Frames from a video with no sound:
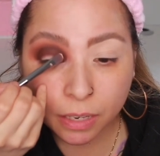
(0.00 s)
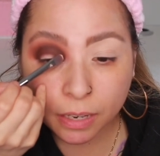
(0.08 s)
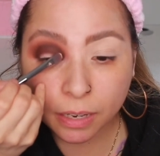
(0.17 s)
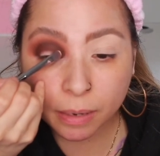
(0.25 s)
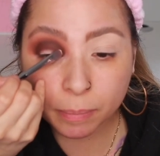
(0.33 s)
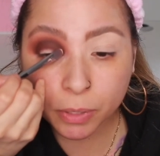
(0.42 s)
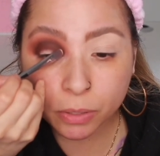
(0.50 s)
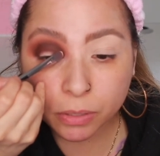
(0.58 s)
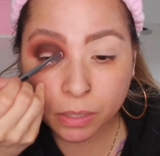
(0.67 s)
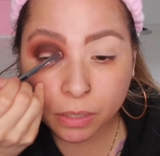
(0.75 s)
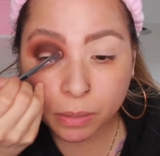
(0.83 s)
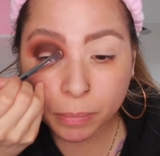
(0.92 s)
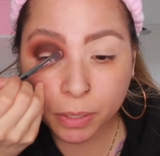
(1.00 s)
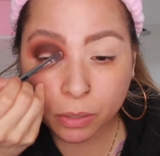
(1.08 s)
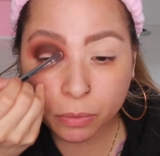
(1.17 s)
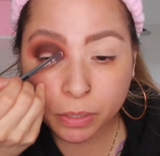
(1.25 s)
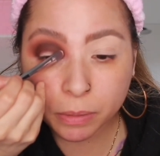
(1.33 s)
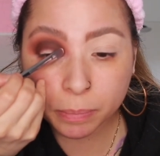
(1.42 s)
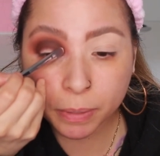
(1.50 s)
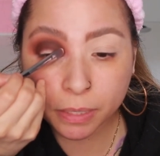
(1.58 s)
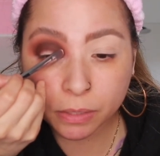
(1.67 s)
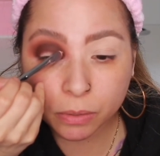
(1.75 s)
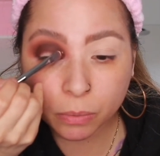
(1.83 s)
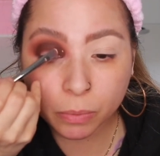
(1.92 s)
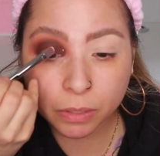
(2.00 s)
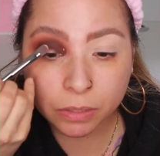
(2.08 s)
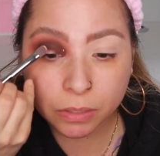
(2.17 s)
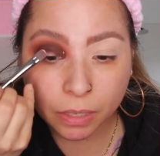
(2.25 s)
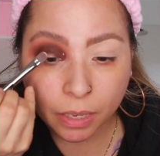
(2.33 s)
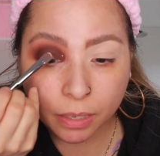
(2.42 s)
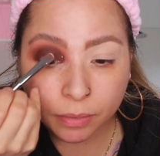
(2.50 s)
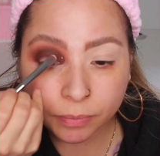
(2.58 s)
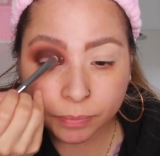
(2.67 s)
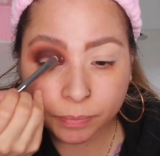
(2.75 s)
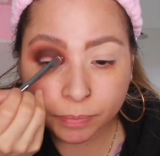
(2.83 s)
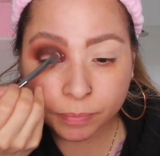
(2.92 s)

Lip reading: and I'm using the P.louis base once again,